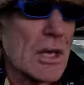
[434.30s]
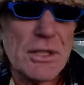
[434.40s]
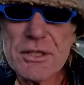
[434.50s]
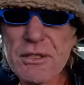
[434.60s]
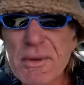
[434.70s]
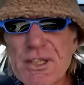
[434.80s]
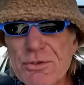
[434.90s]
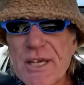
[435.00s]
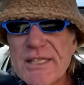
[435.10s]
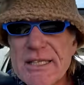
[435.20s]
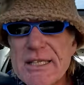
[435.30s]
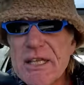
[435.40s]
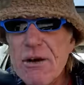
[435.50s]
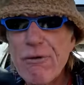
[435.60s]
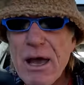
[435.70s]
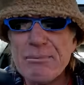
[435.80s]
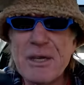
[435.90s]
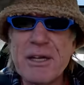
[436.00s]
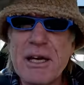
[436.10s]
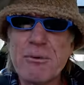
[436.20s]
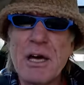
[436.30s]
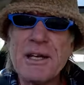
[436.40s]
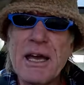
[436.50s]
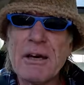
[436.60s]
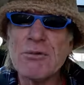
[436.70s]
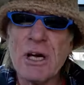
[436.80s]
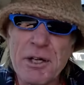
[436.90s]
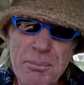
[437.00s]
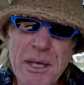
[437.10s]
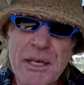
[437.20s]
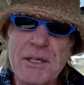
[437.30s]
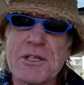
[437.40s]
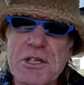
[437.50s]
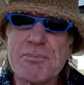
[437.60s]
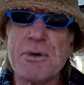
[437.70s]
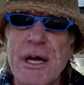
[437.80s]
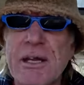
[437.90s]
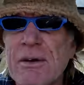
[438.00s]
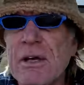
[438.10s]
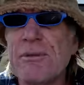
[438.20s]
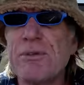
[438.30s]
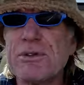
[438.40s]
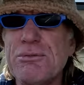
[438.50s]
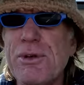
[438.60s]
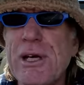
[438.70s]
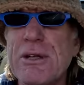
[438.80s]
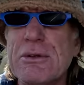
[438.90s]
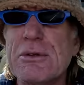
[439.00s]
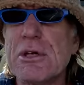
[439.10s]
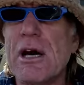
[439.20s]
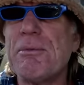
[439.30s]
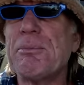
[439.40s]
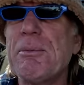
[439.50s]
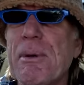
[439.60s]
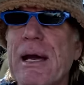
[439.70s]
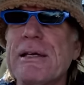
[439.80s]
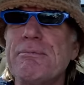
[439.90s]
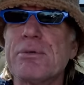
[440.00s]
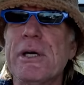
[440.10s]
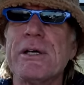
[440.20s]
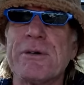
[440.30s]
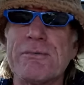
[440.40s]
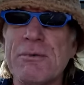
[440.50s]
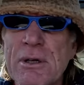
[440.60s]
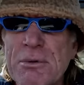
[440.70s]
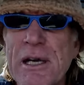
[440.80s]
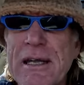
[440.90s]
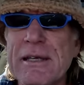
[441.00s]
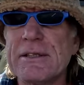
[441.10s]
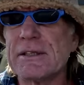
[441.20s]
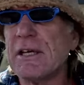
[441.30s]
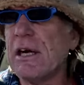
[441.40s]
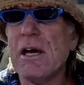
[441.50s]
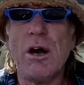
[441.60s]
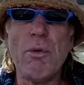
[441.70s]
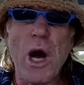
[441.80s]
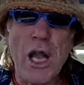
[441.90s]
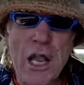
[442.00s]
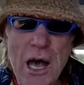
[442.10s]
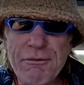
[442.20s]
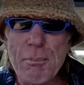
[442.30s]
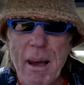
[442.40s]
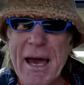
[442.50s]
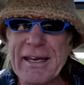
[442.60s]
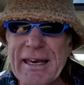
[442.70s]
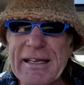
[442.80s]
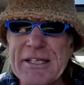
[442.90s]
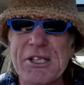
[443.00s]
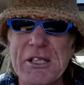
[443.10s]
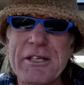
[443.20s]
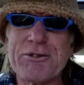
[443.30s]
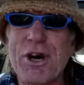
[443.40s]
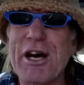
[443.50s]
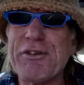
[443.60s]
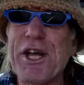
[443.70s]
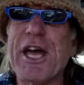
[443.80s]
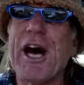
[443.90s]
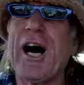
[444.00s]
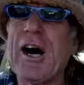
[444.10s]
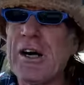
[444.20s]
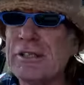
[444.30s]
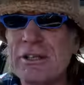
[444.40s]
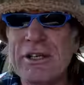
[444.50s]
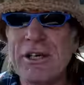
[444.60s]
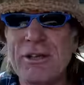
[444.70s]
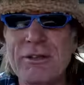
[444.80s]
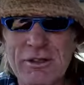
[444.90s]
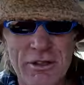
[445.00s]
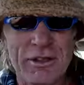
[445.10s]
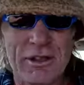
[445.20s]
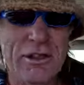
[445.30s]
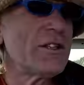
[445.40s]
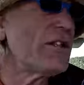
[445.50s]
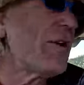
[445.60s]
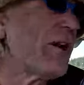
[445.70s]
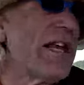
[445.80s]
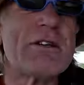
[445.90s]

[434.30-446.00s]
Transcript: There's some interesting stuff happening there right now, right at the beginning of spring. It's a really good time to be back in Britain. It really is. And what I love about it instantly driving a car, there's no one